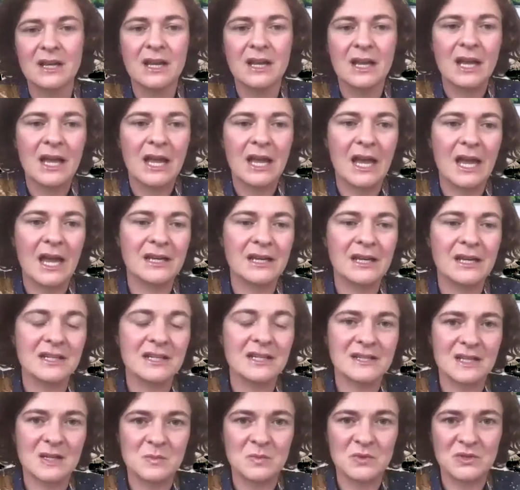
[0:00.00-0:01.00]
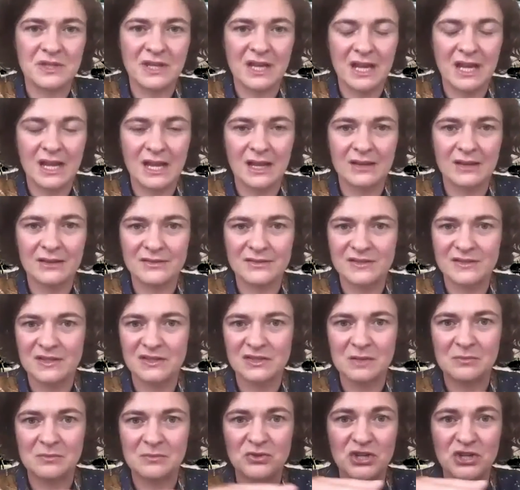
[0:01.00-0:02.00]
And it seems that
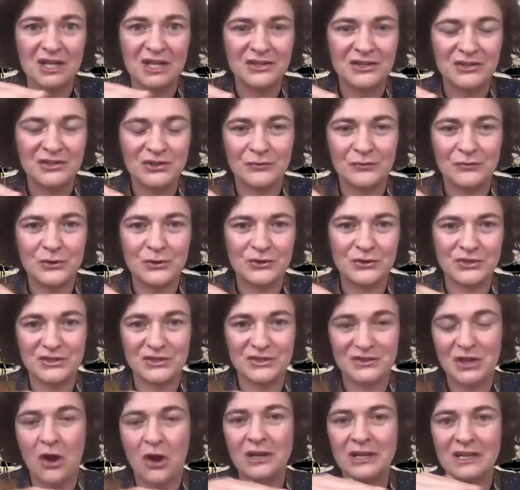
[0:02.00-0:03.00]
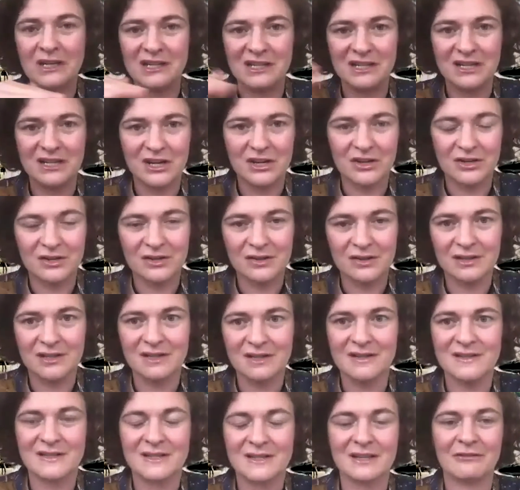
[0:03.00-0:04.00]
system change, of course, is not linear,
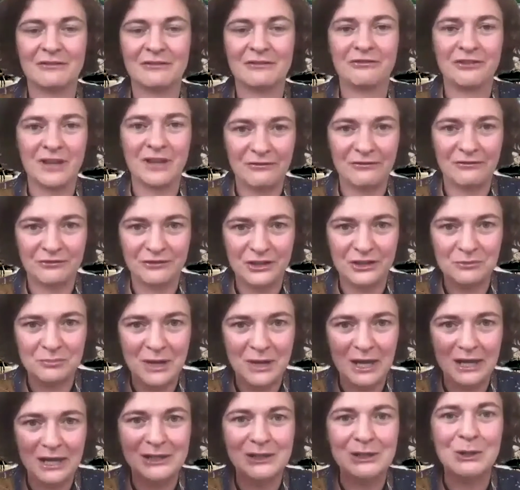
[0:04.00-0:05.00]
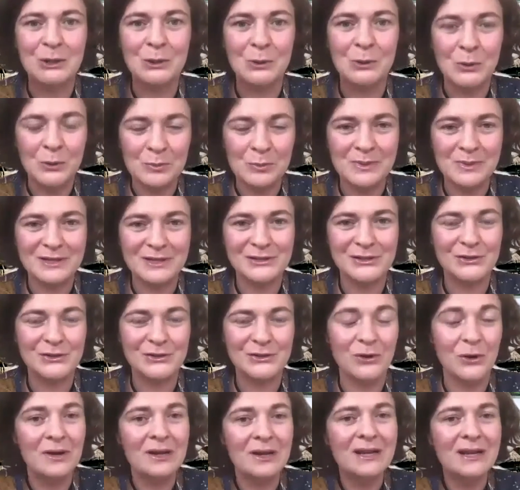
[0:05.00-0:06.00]
is a feedback loop. And
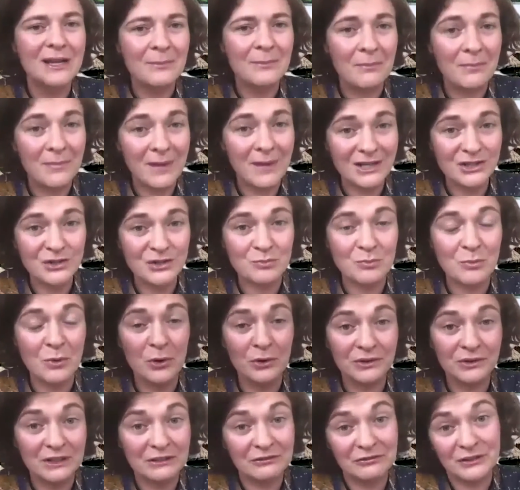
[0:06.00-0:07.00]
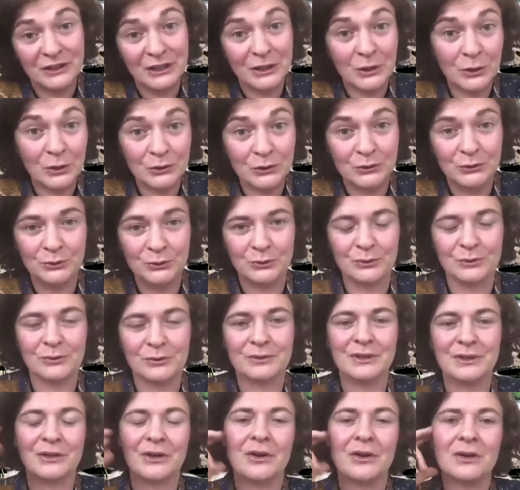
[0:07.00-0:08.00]
so much more difficult to,
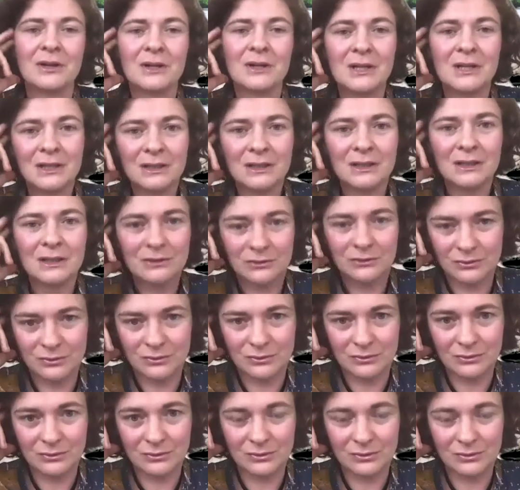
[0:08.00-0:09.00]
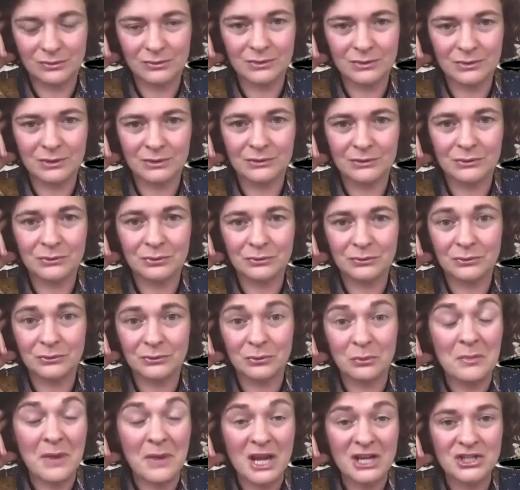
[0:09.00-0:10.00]
to
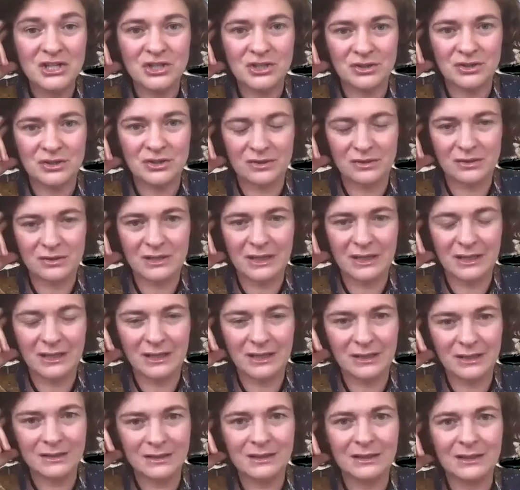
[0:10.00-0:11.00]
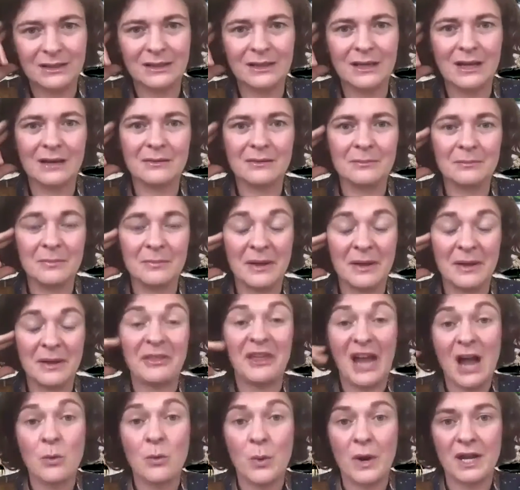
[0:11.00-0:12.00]
measure. And, but there
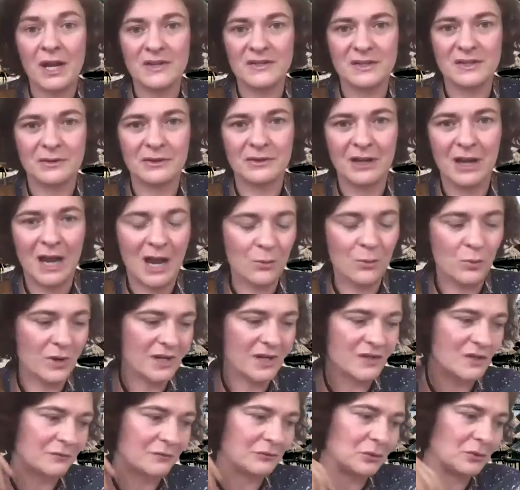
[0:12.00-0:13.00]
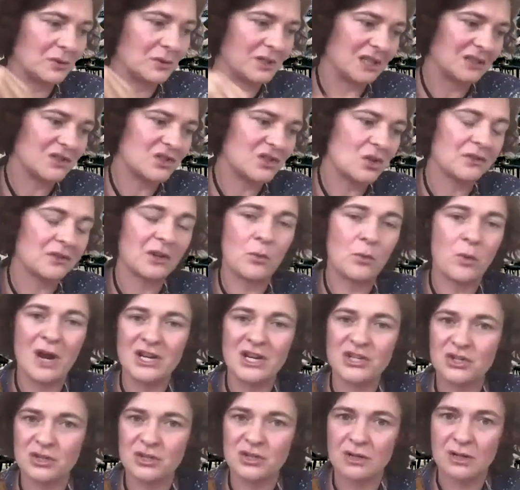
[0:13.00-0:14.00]
are ways of doing it. So the
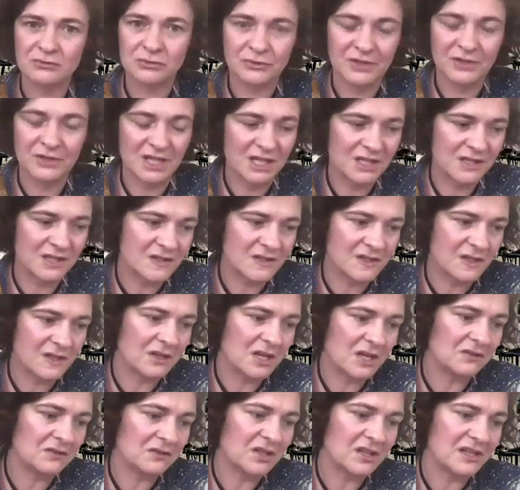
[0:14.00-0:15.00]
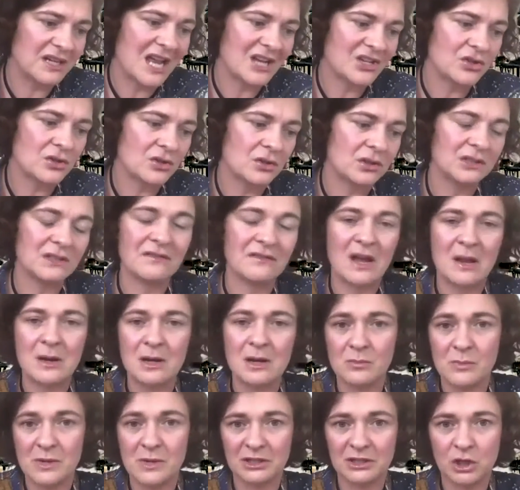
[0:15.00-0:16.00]
question reads, the international
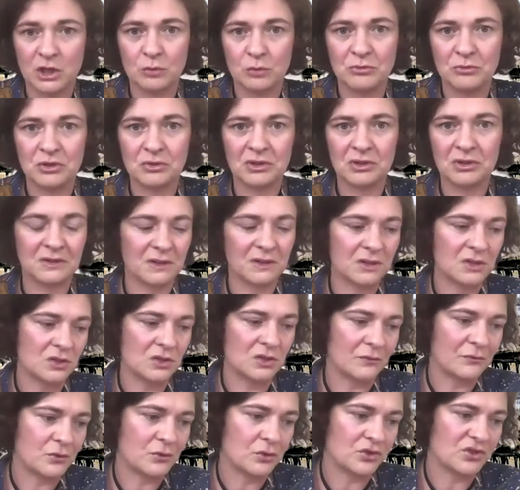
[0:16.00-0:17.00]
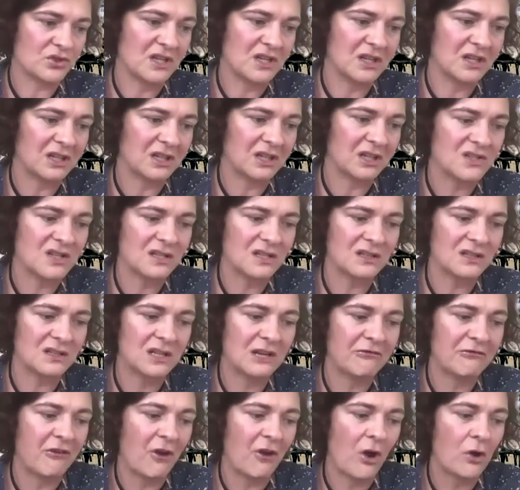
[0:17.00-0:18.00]
development community is, of course, increasingly
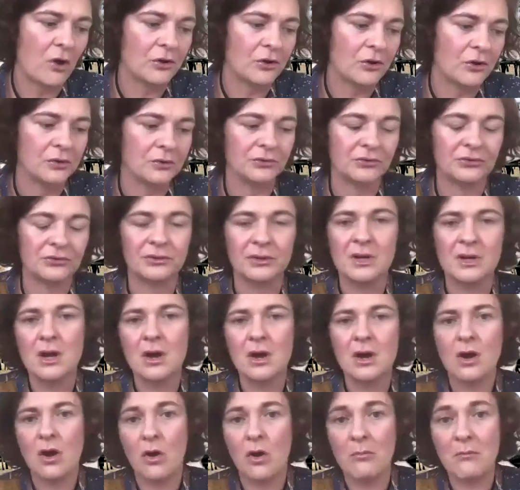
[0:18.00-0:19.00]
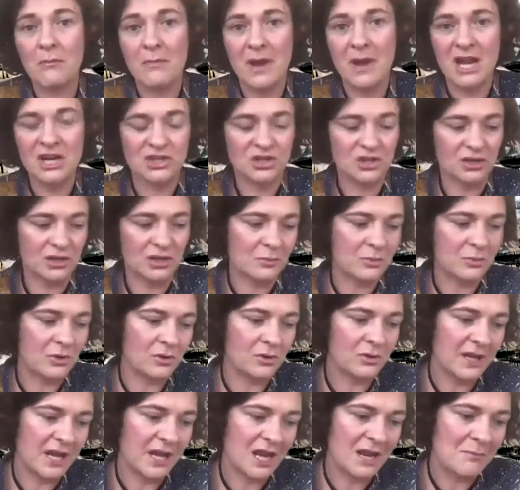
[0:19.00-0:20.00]
focused on
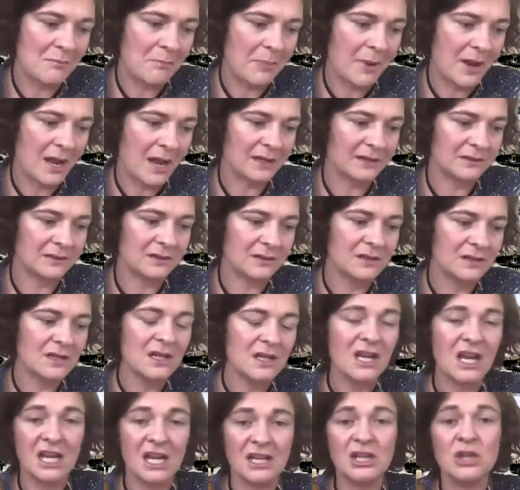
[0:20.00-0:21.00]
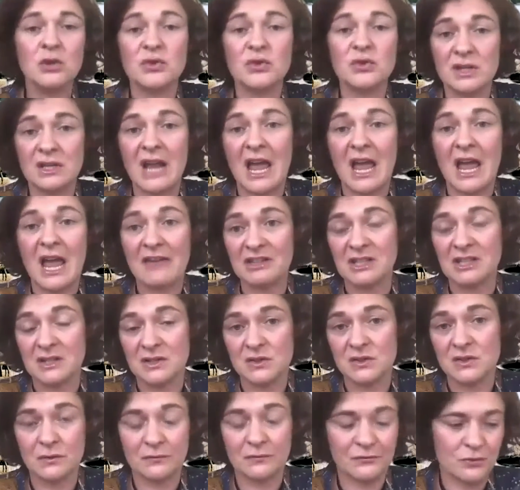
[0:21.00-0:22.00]
measurable impact and using
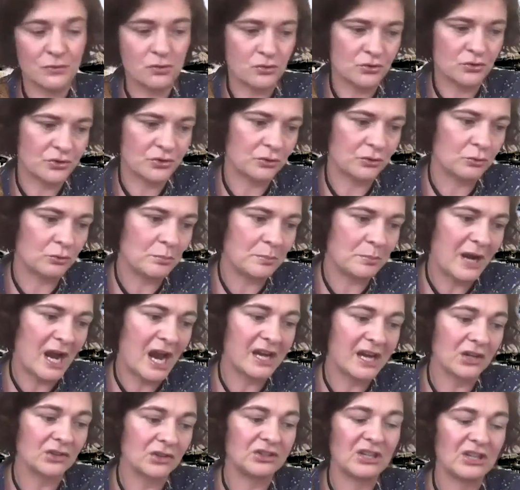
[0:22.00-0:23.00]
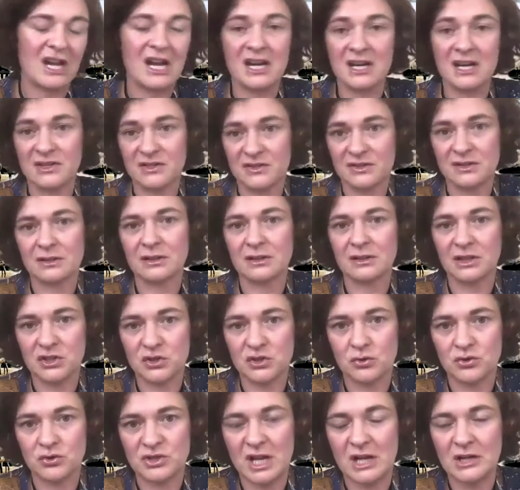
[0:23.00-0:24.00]
evidence, of course, to prioritize
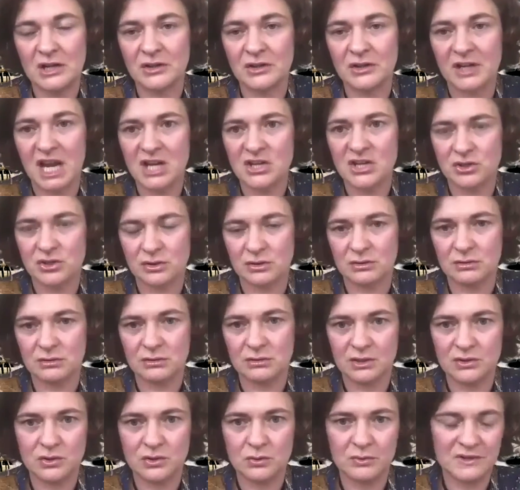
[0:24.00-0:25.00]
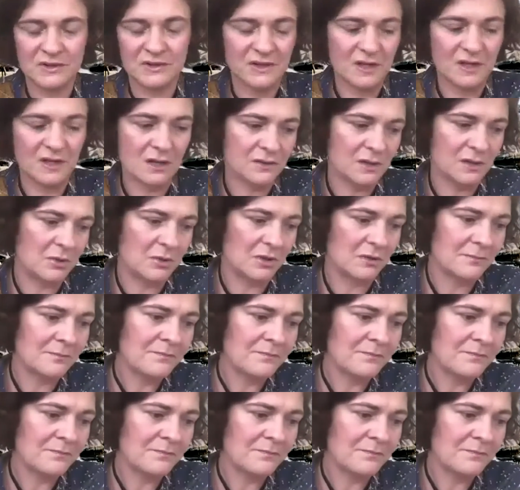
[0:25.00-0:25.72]
resource allocation, as you were saying, Sybil.